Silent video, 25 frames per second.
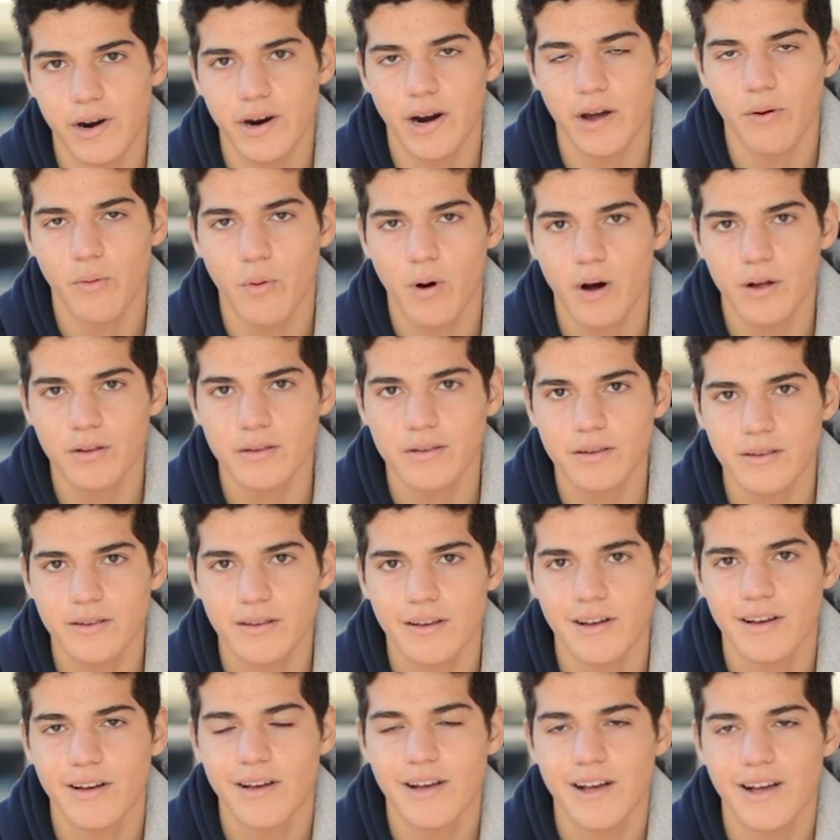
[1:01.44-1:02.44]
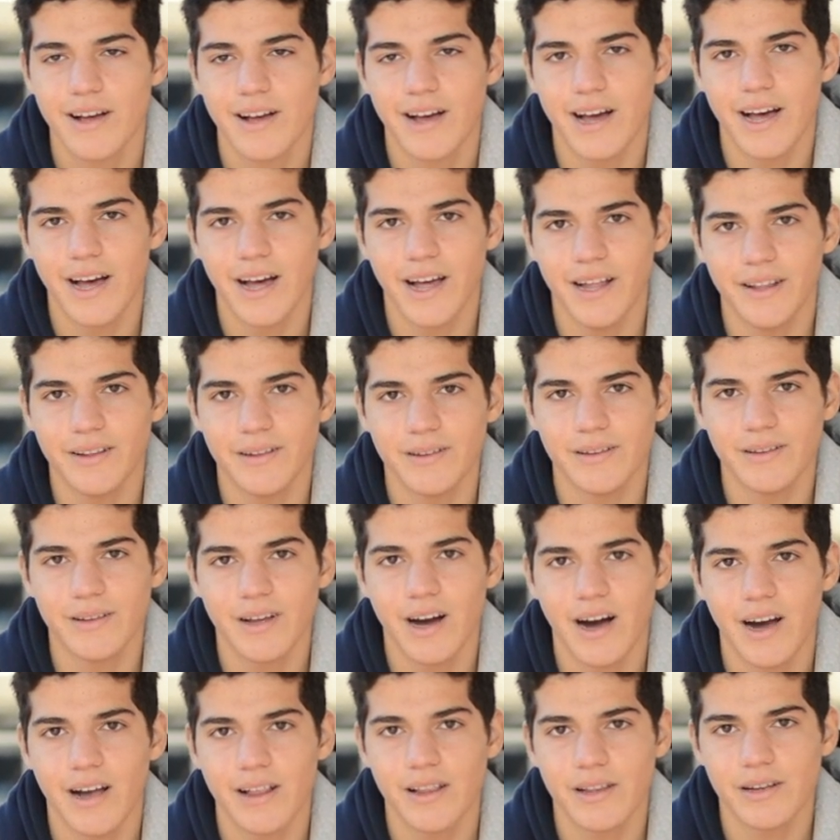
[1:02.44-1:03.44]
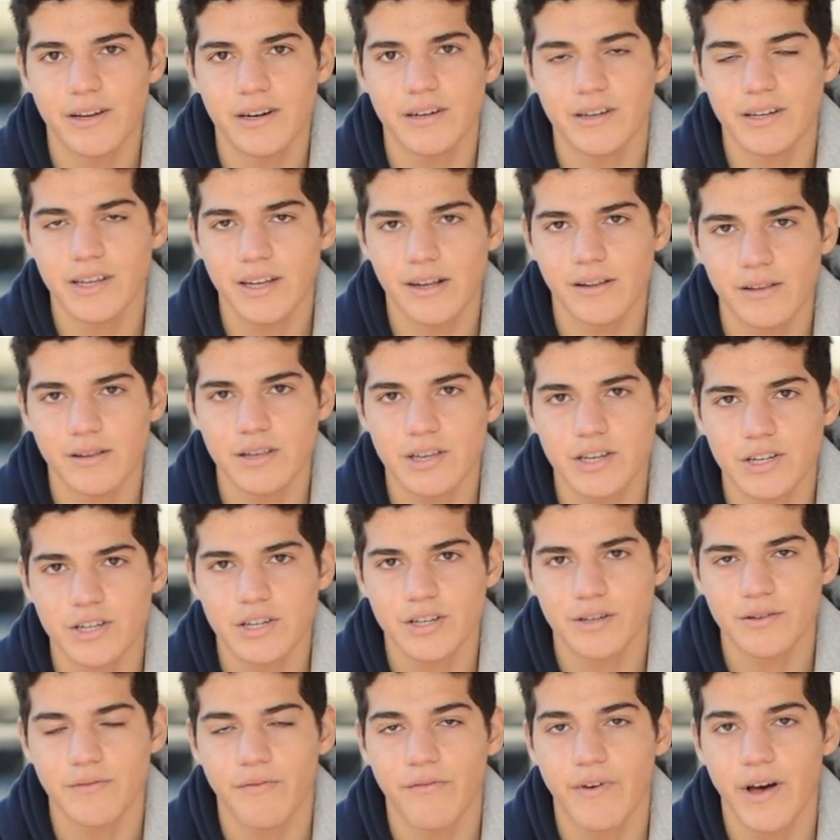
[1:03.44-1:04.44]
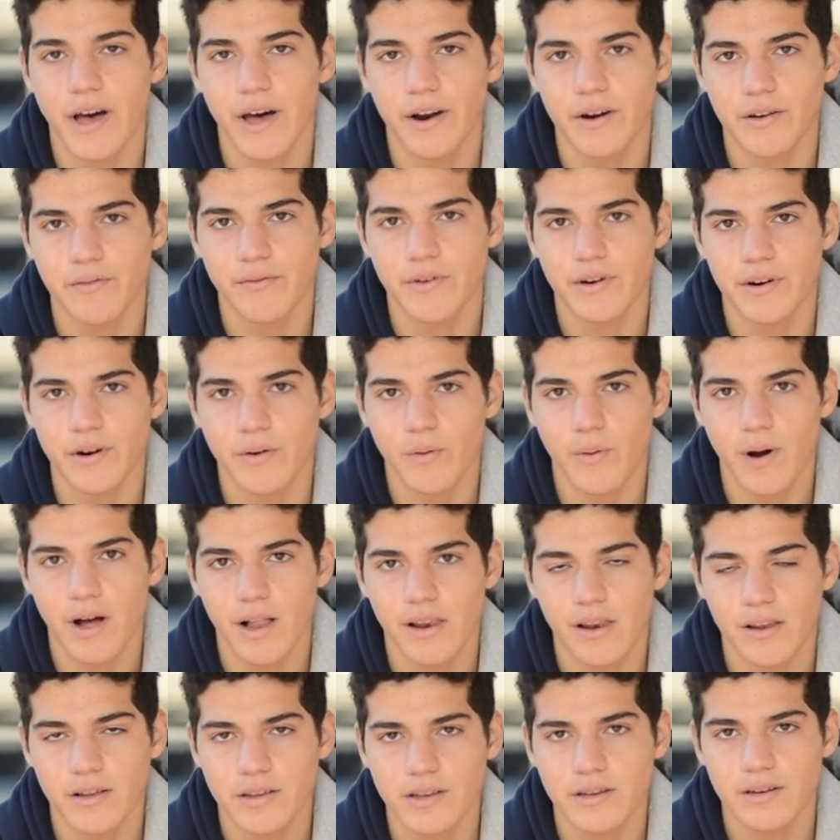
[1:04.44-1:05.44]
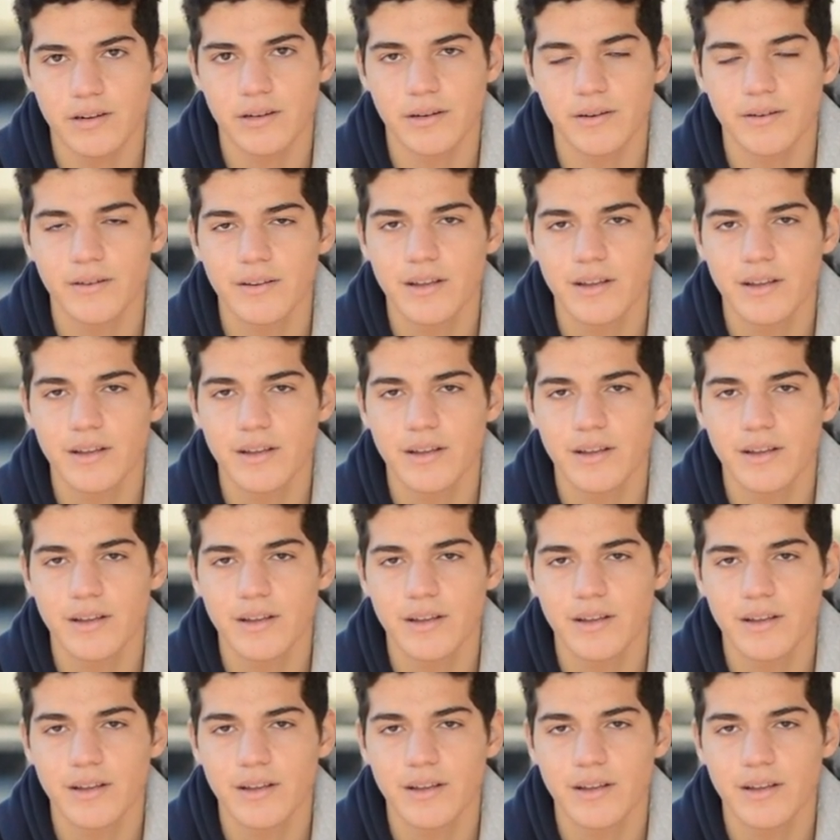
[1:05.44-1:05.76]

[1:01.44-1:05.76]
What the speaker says: I want, and I learned English very, very well here.